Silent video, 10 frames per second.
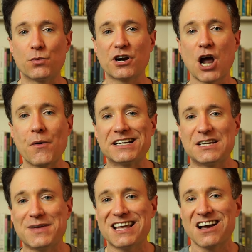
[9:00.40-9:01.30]
we're going to
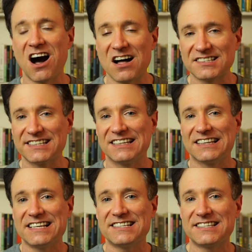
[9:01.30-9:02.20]
be
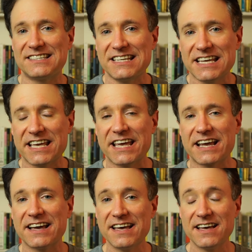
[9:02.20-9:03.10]
constantly
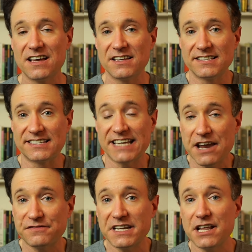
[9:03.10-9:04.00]
seeking
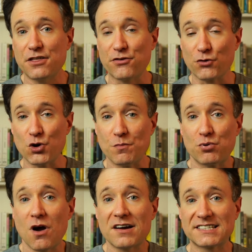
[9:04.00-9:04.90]
safety through
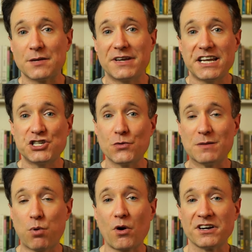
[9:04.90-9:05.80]
proximity to
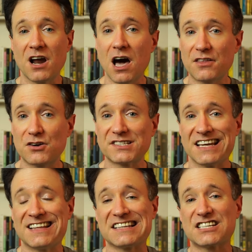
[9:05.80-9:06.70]
important others.
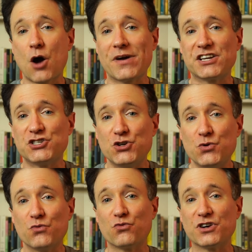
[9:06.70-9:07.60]
And that's going
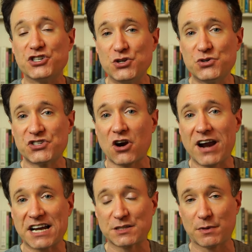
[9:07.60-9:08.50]
to reduce our
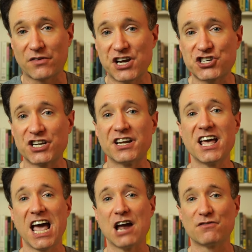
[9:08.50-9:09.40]
exploration
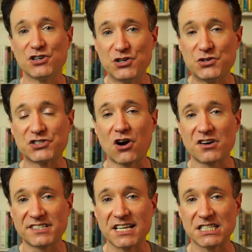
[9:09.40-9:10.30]
and reduce our
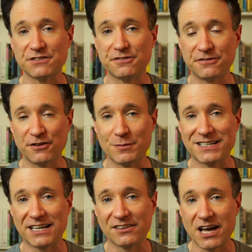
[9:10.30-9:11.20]
sense of
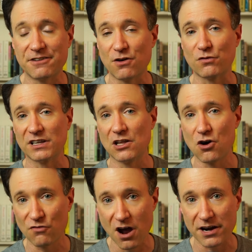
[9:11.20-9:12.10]
fulfillment in life over the
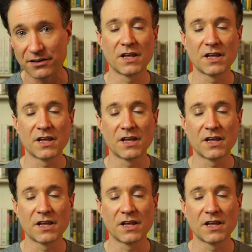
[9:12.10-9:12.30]
long run.